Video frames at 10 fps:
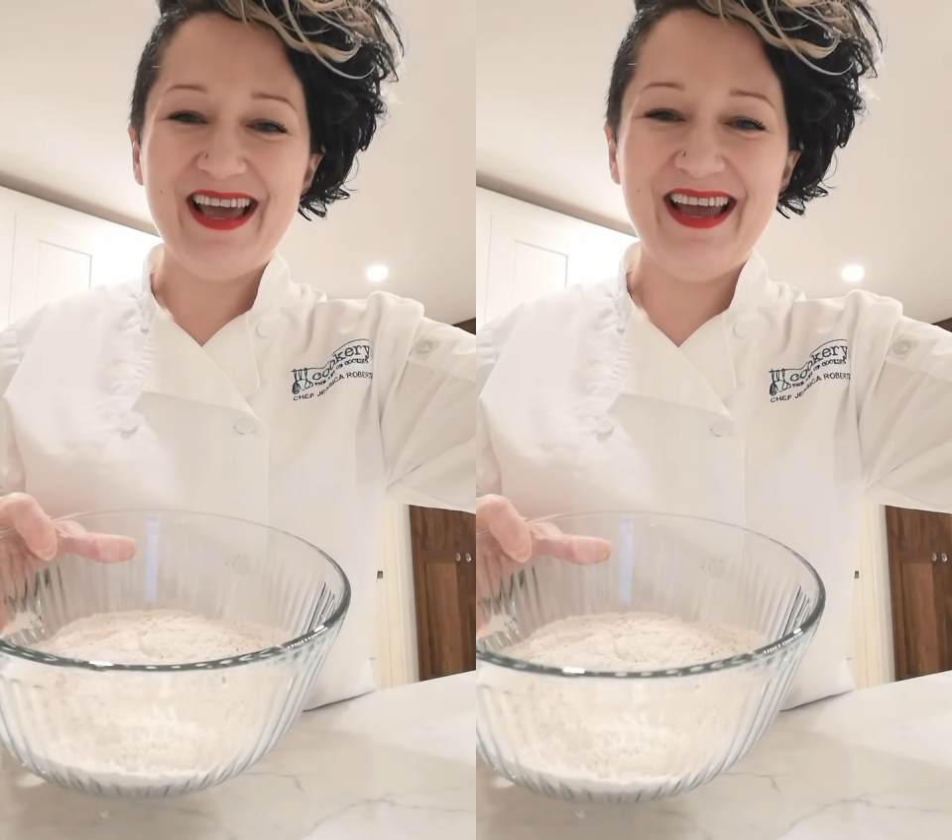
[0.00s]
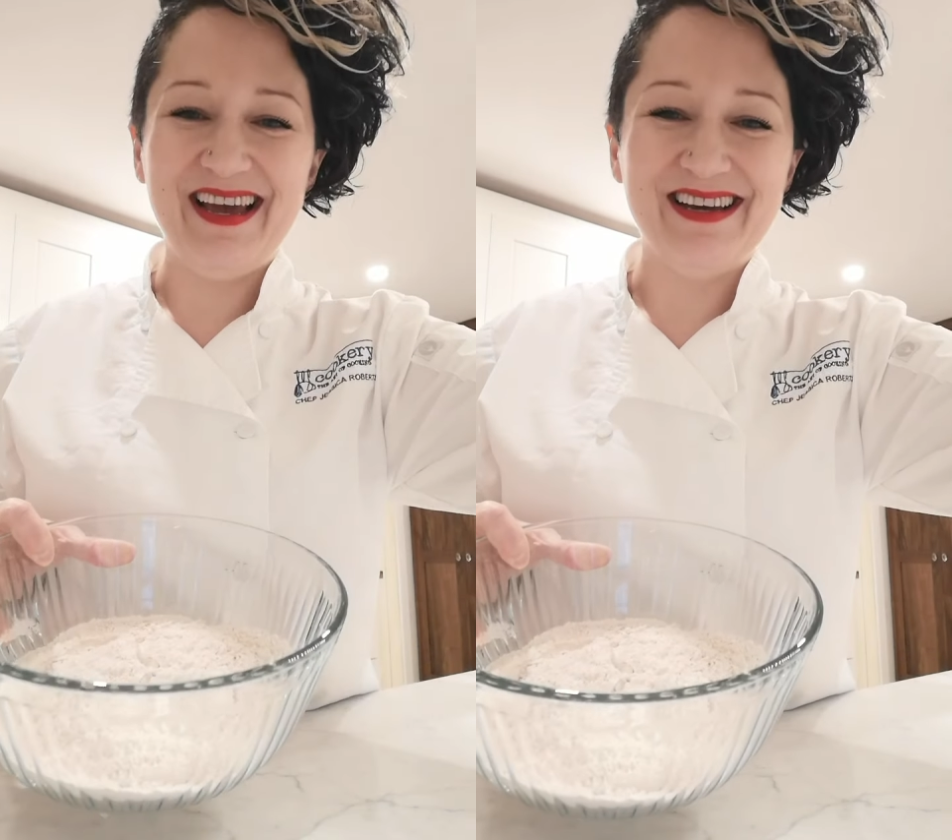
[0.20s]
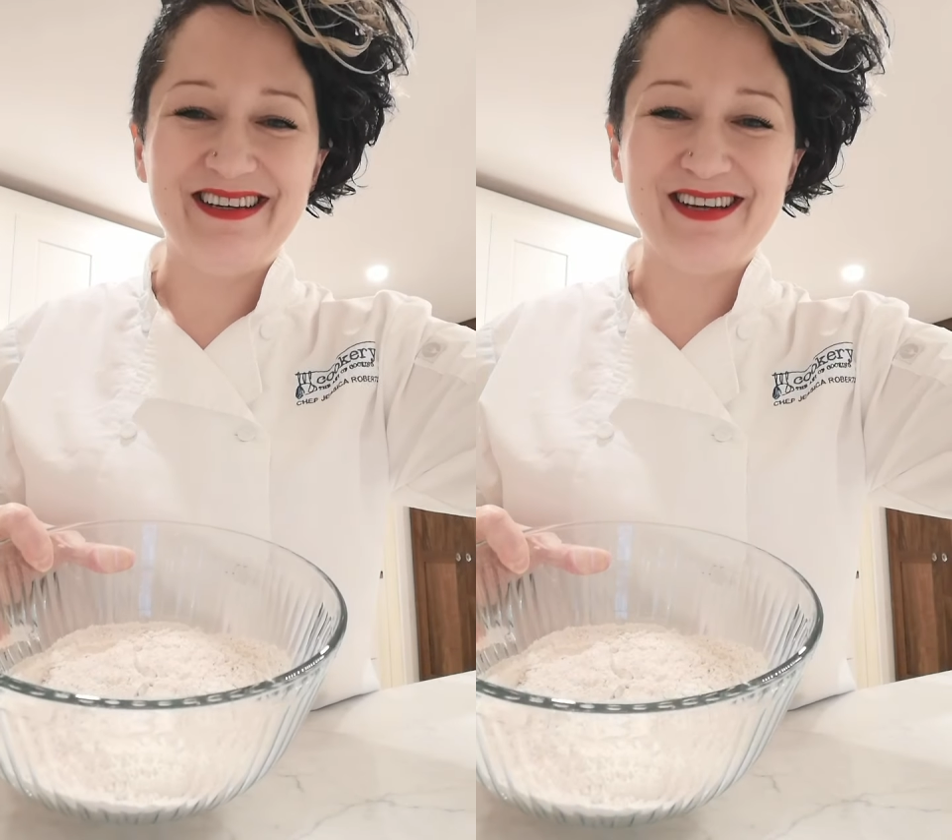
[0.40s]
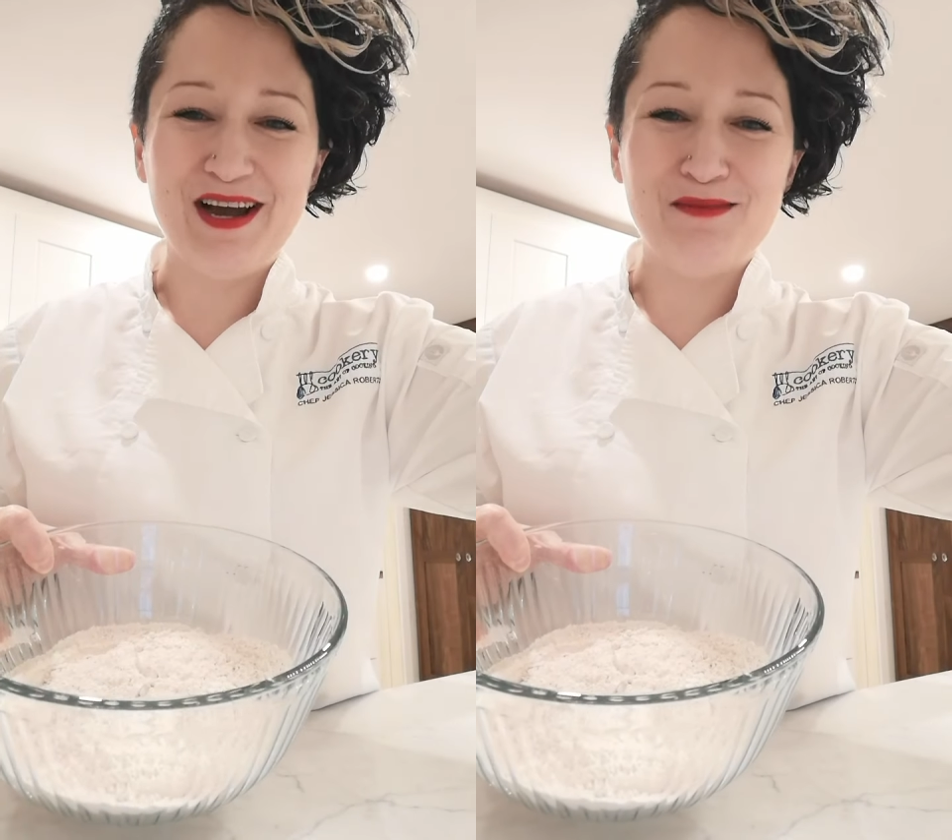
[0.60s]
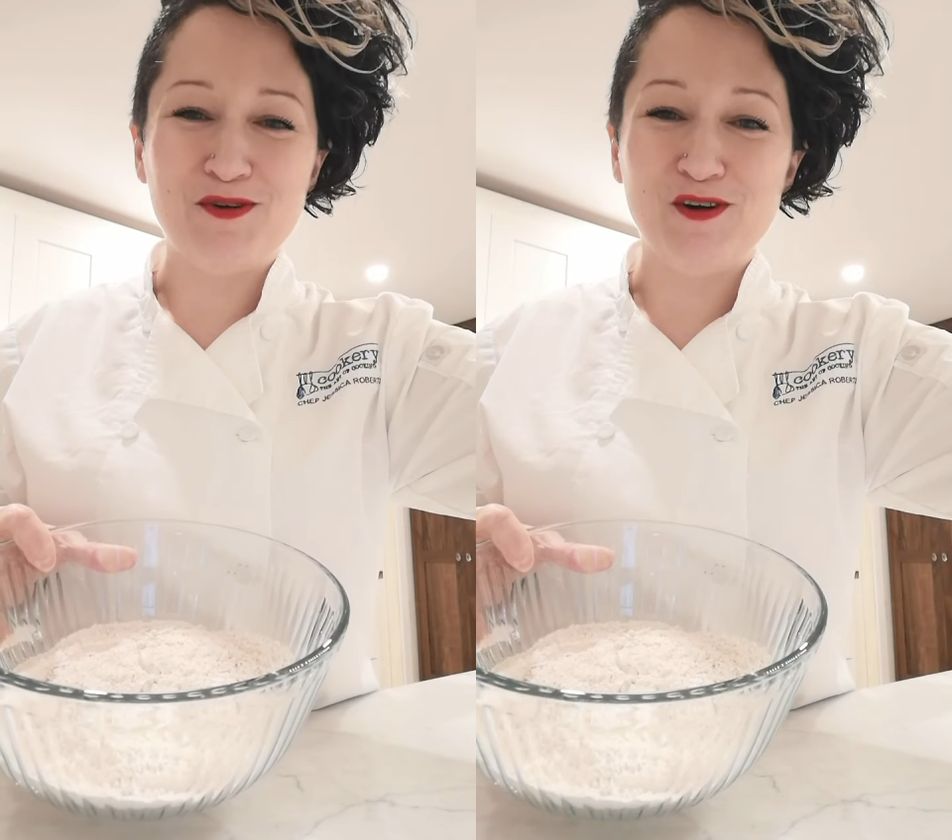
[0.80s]
and
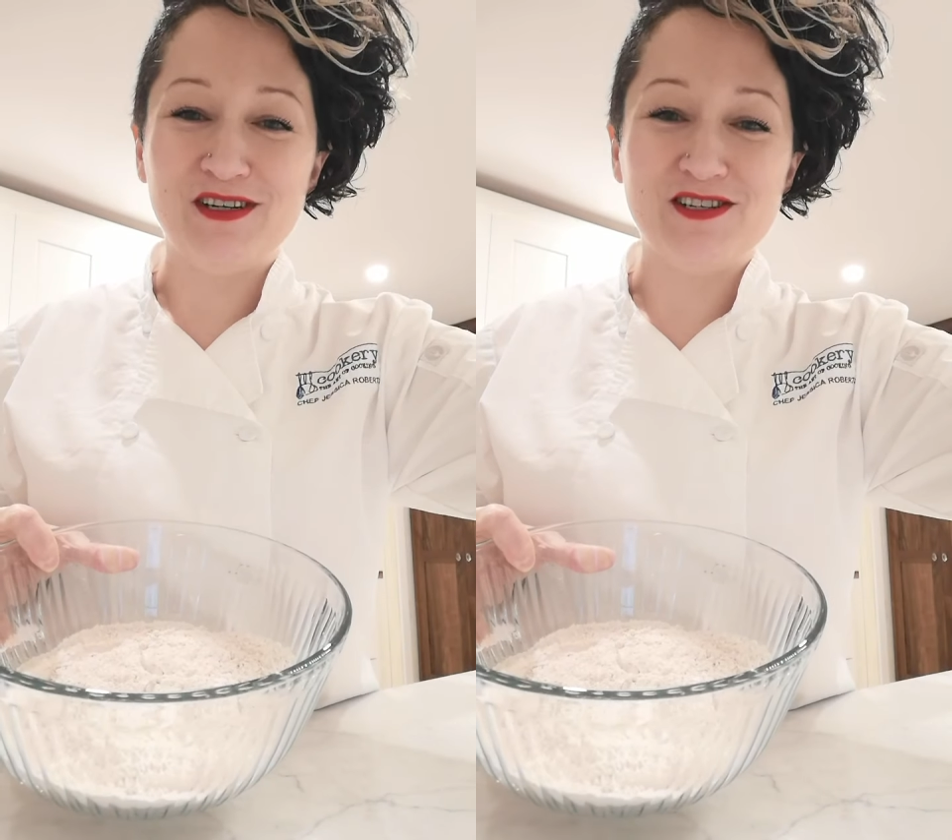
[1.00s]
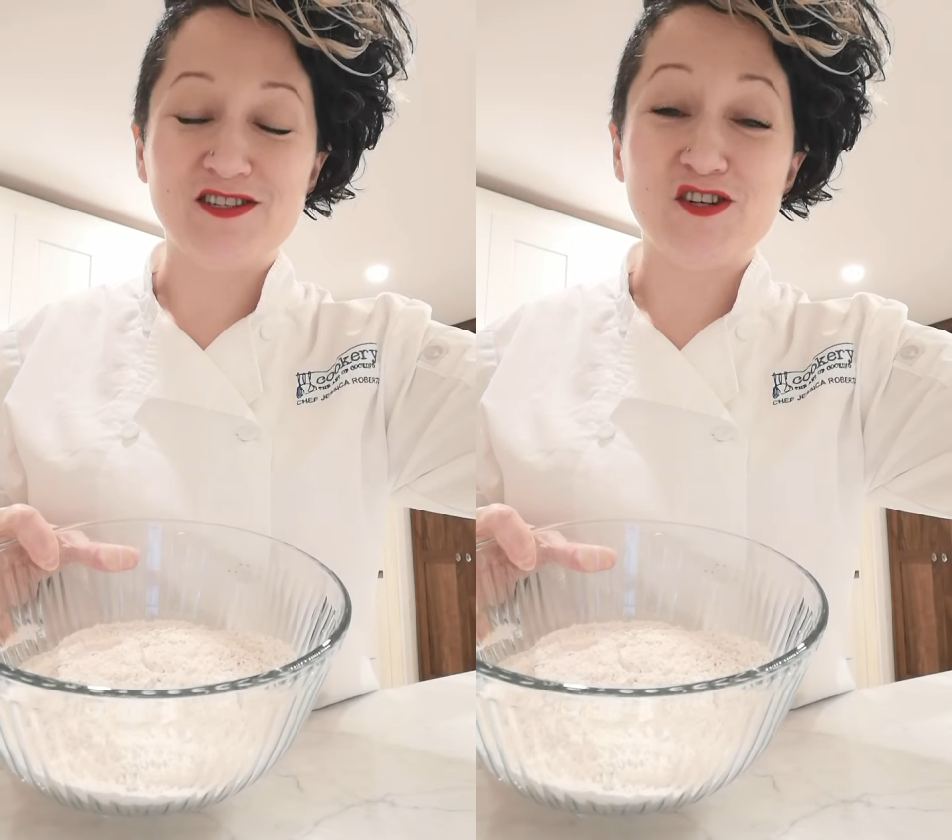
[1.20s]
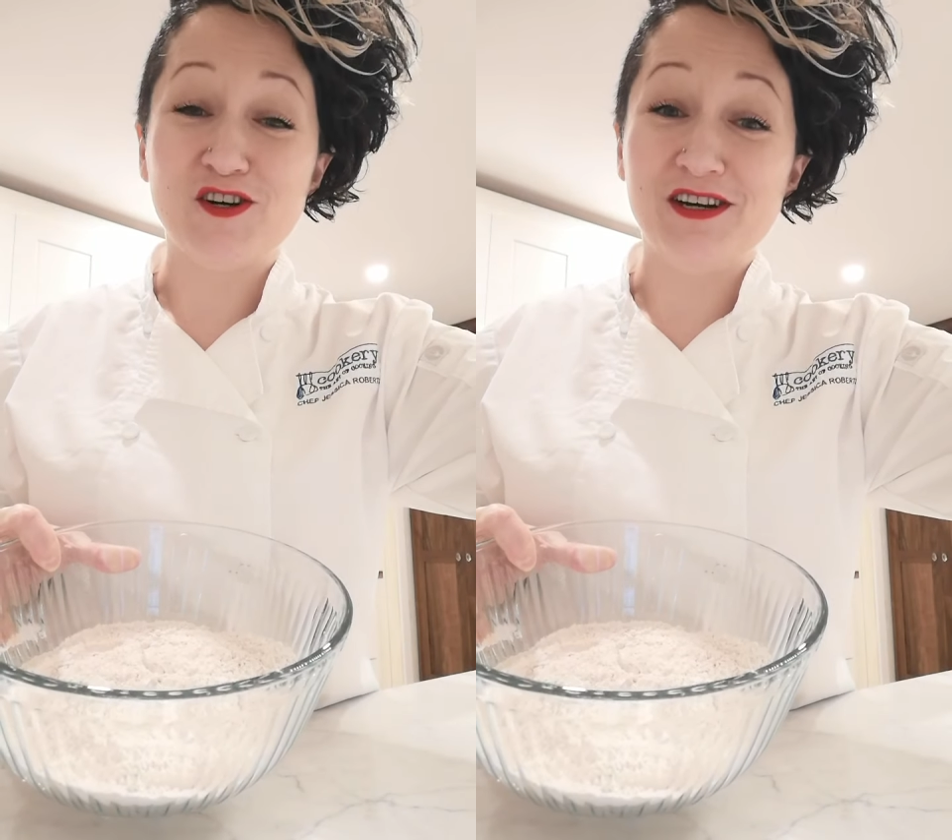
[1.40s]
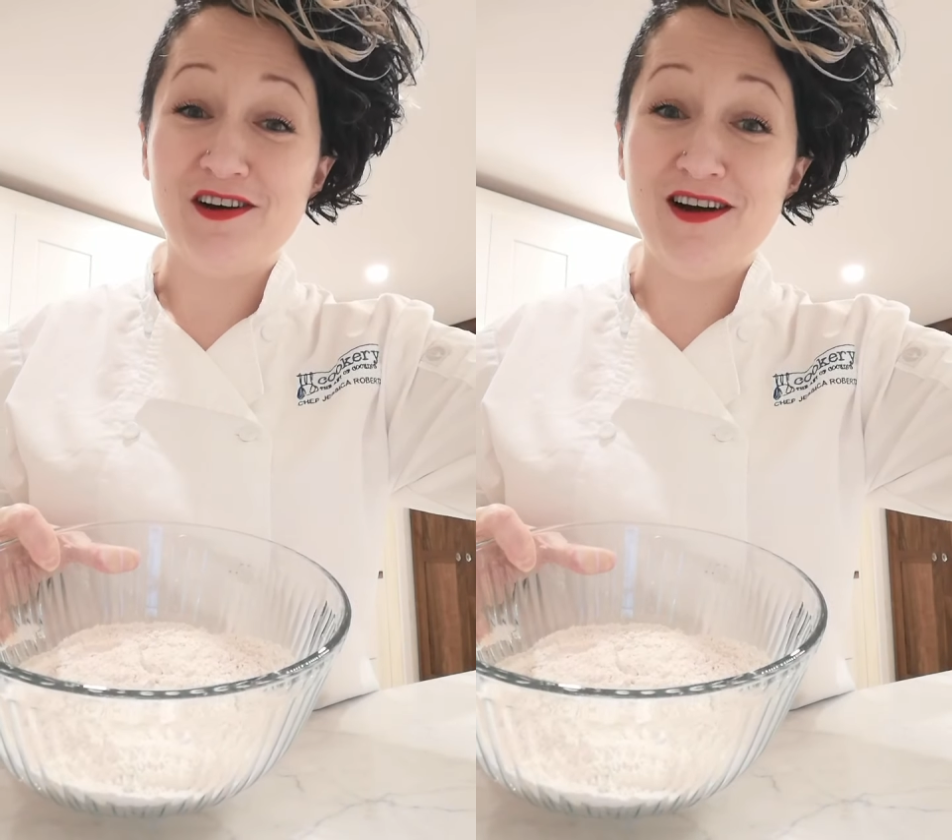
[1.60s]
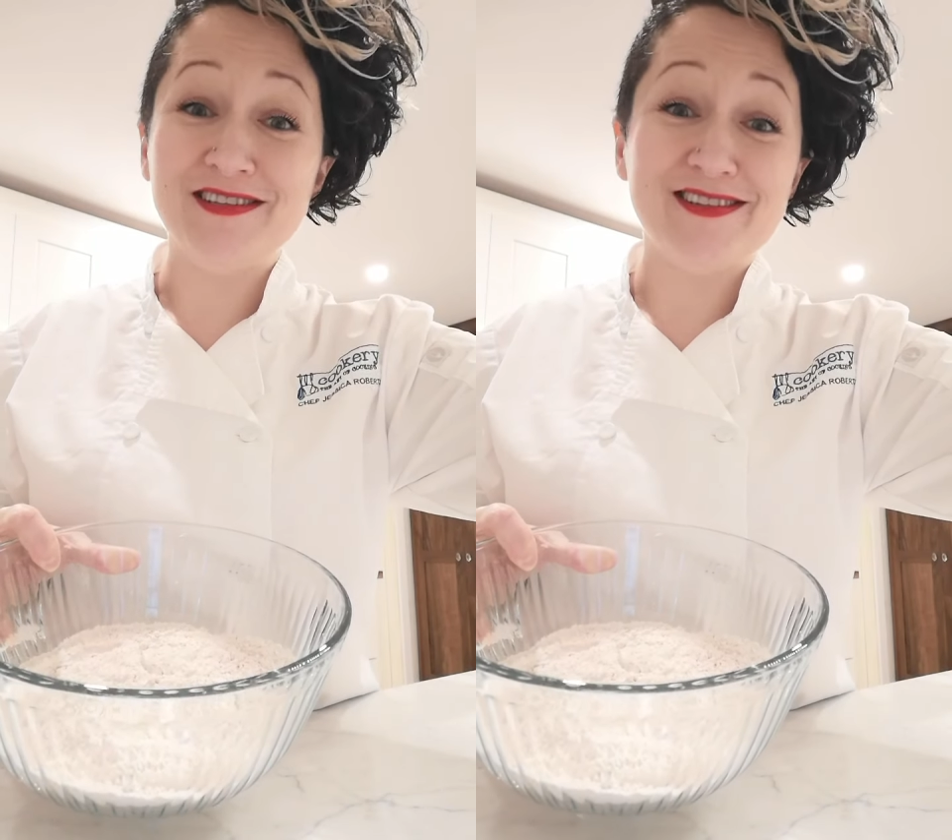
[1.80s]
I'm going to just turn it on,